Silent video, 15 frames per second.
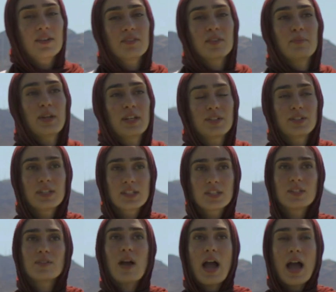the pantry
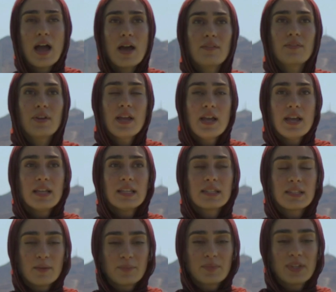is to have
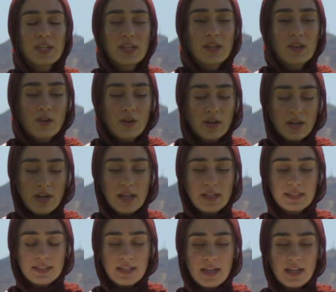something or a
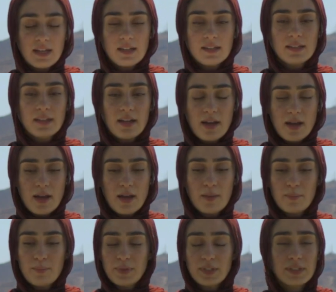set
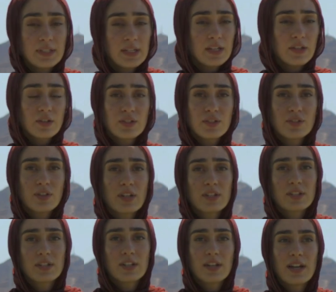building or
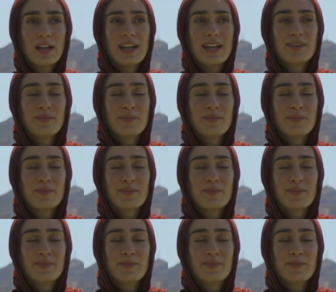structure in